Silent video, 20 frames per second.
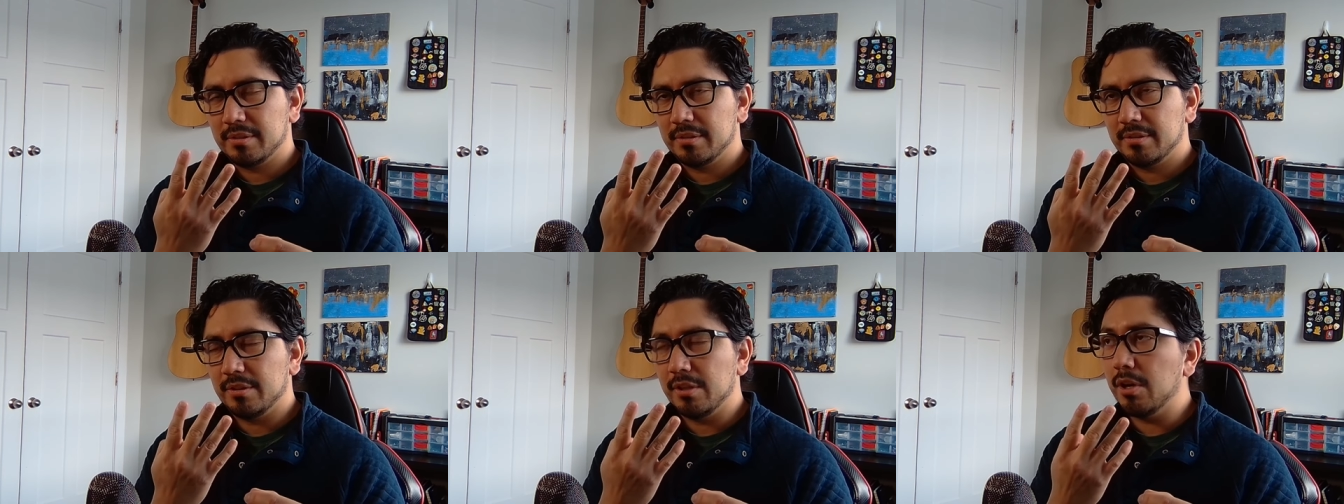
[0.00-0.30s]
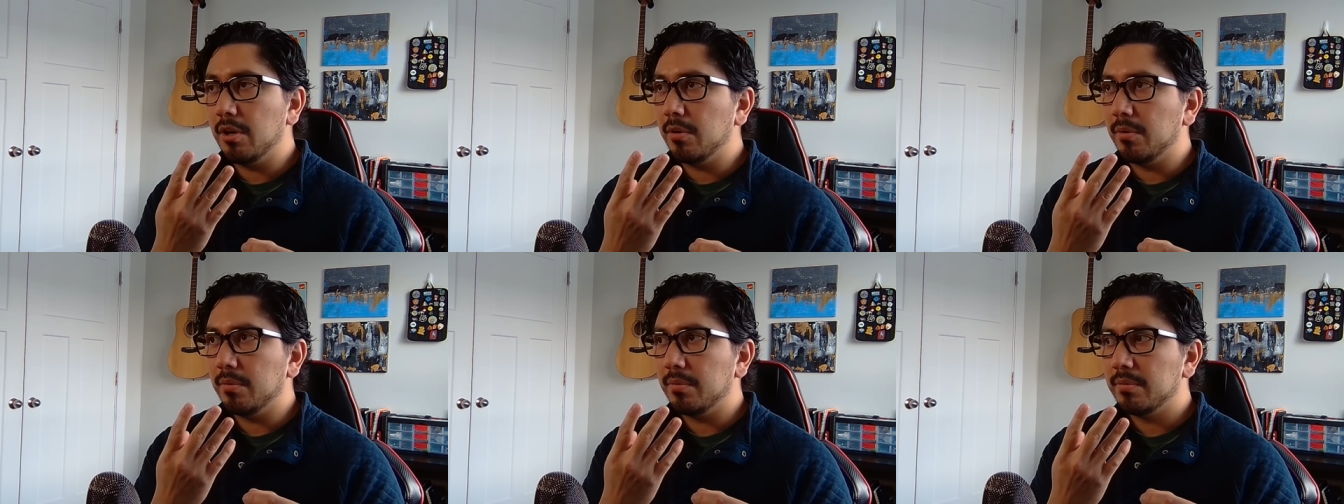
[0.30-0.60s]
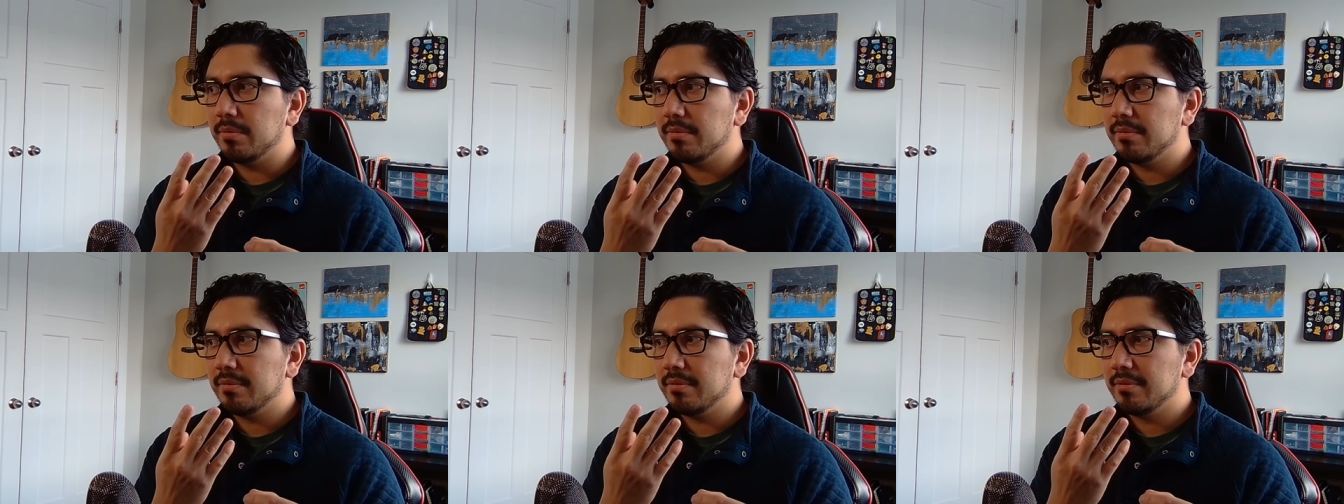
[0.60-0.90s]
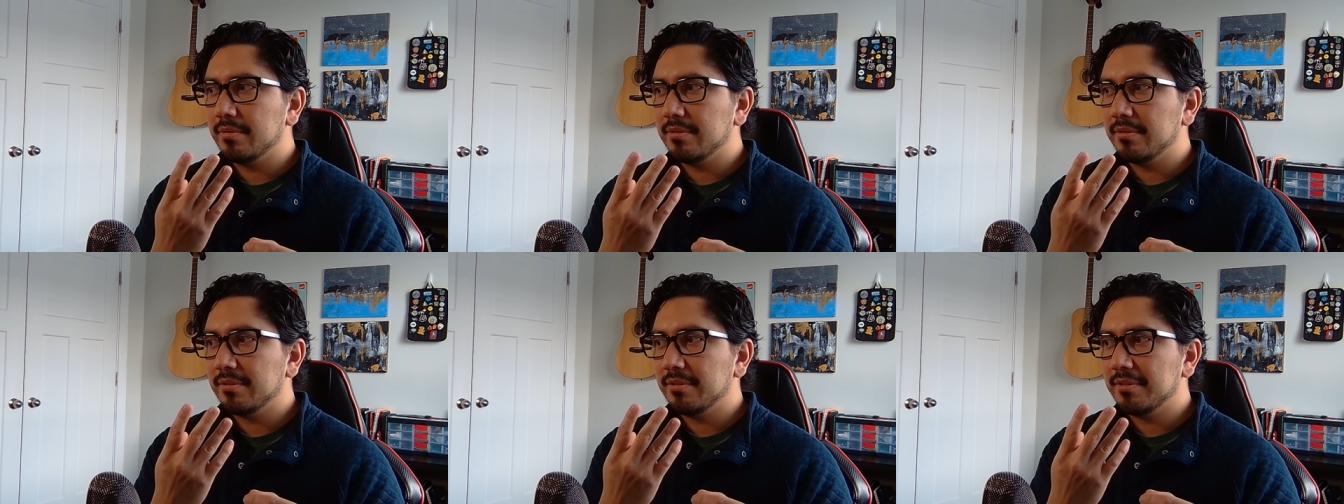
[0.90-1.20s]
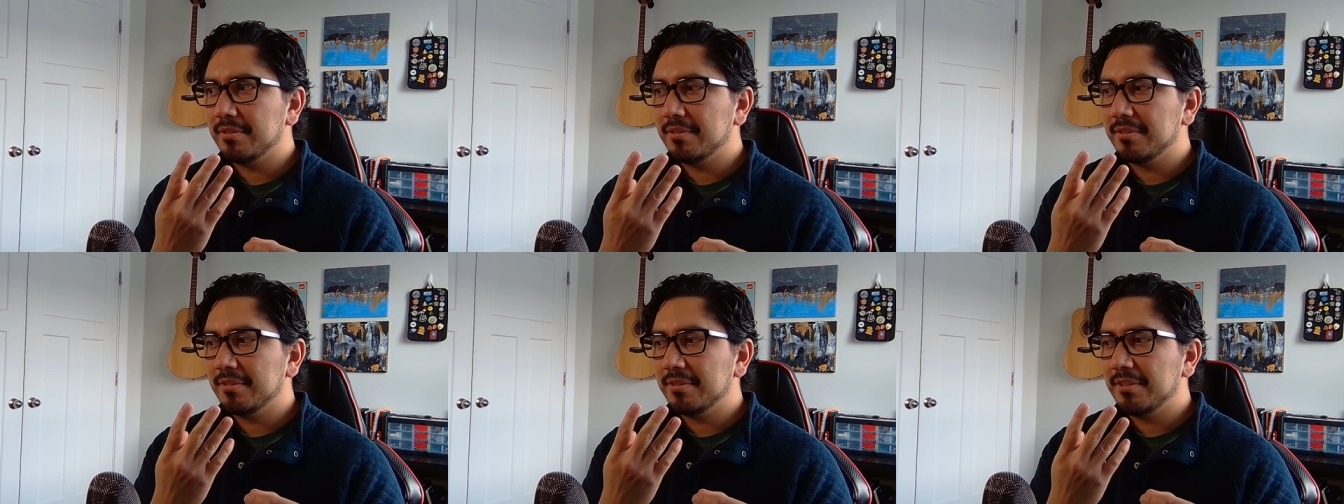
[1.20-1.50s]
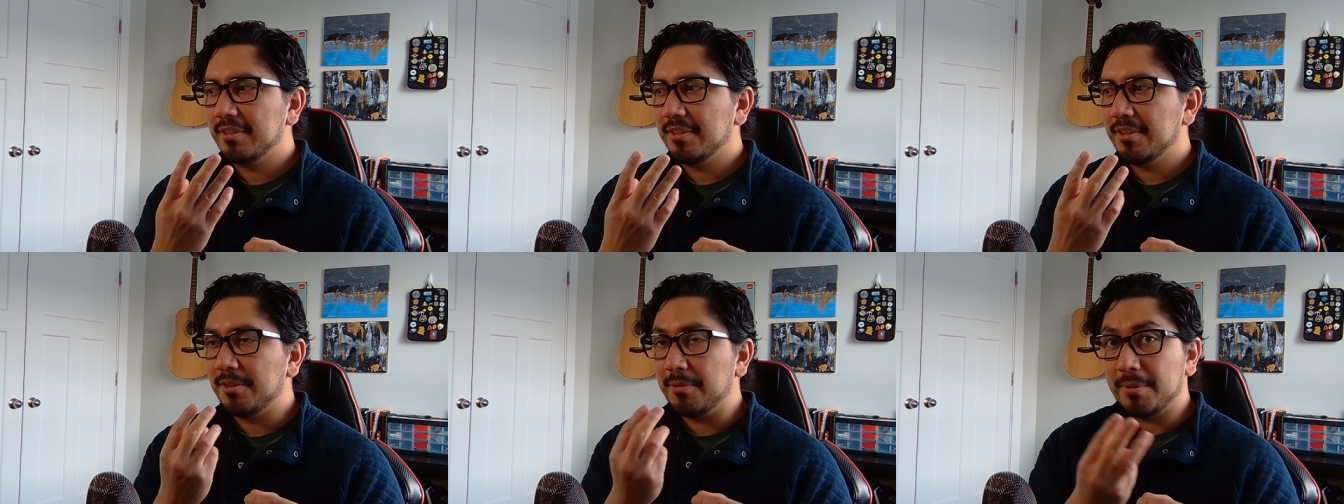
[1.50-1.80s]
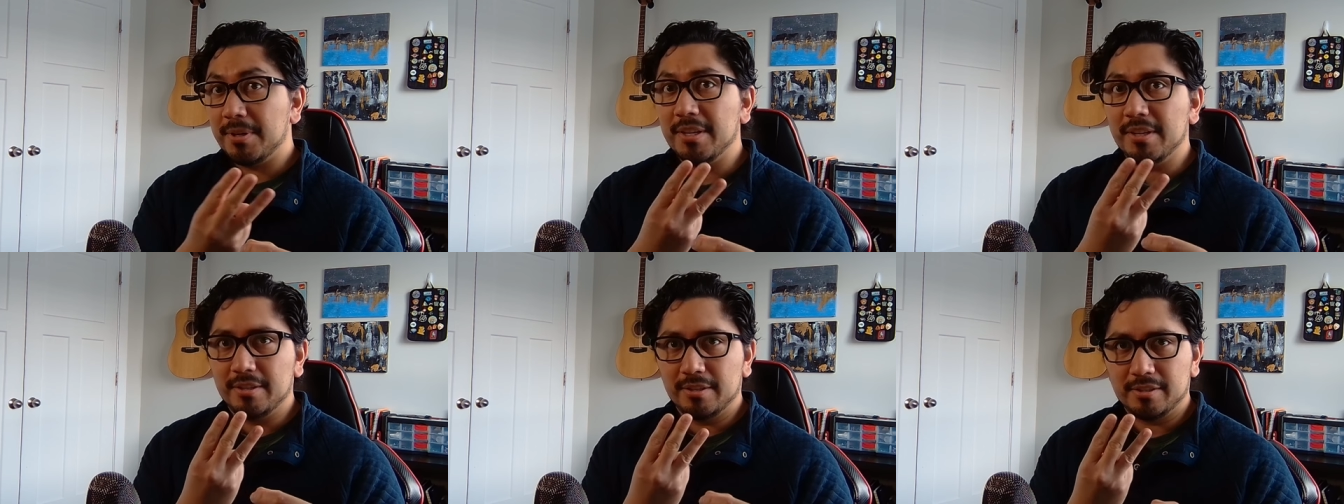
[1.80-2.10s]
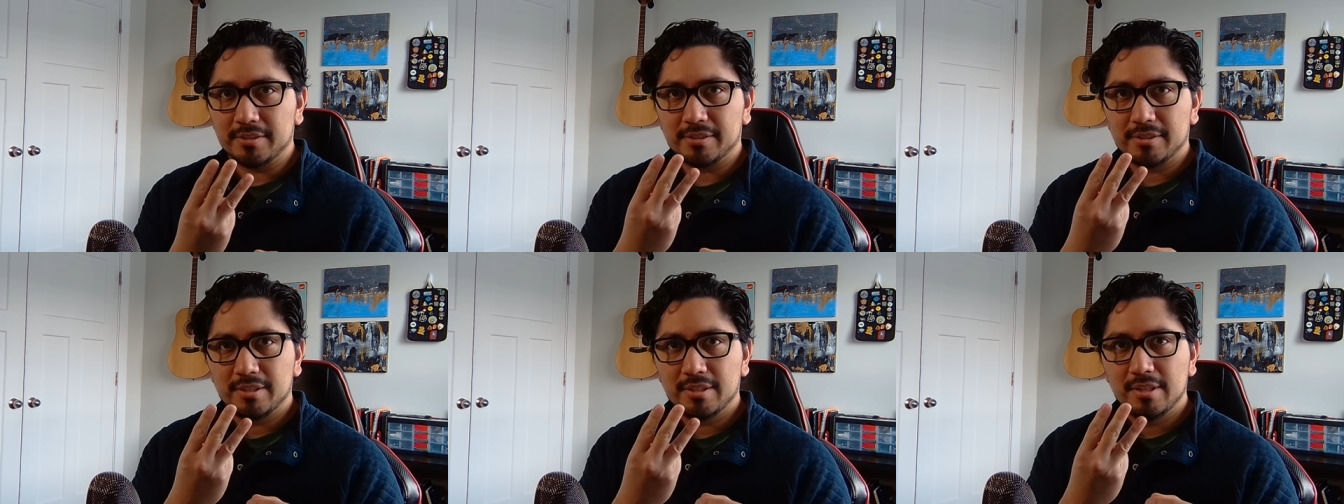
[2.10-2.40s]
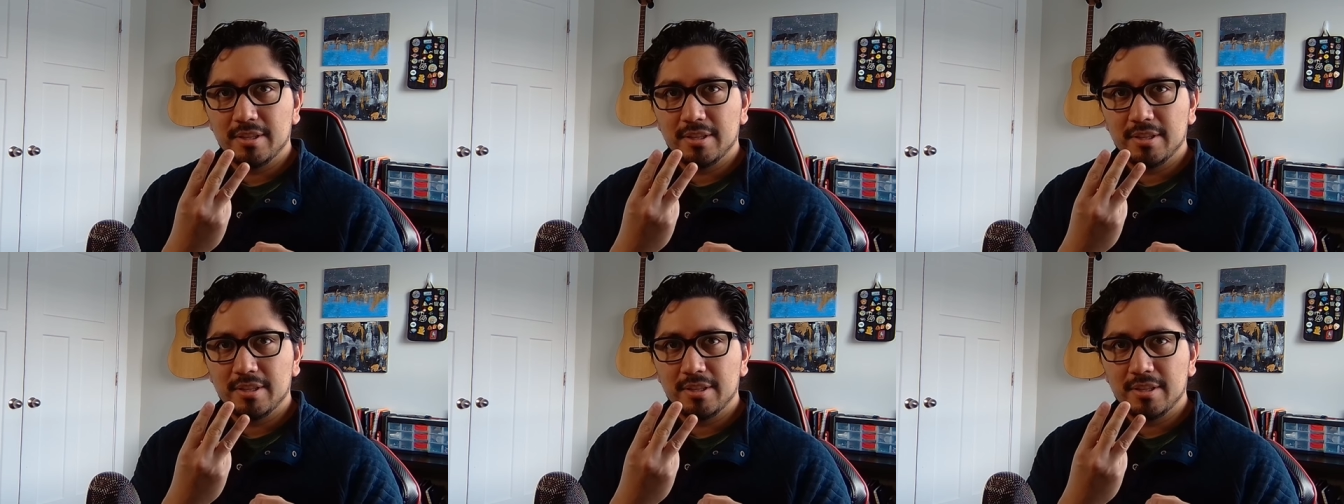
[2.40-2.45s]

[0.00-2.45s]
No, three years.